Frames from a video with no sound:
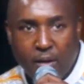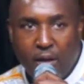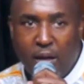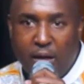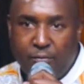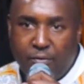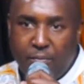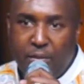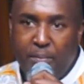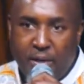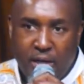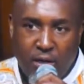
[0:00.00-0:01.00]
from the
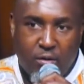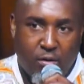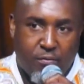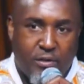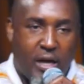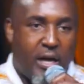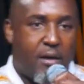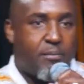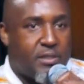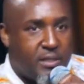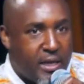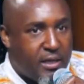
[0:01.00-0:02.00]
beginning of time,
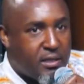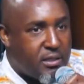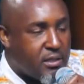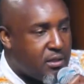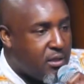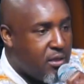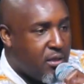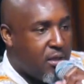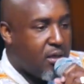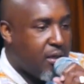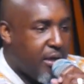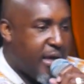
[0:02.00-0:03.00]
sent
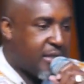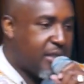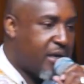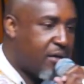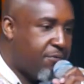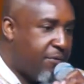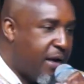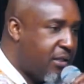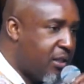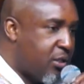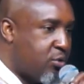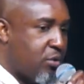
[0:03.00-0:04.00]
as an
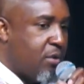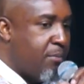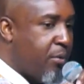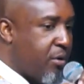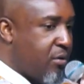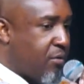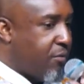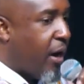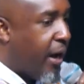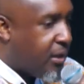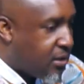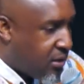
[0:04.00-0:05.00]
advantage to the body of
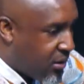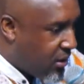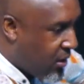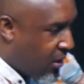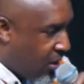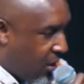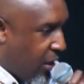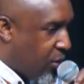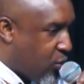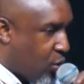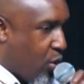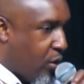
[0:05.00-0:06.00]
Christ and
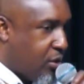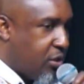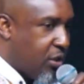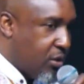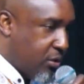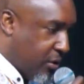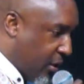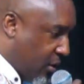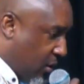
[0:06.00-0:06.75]
to God's children.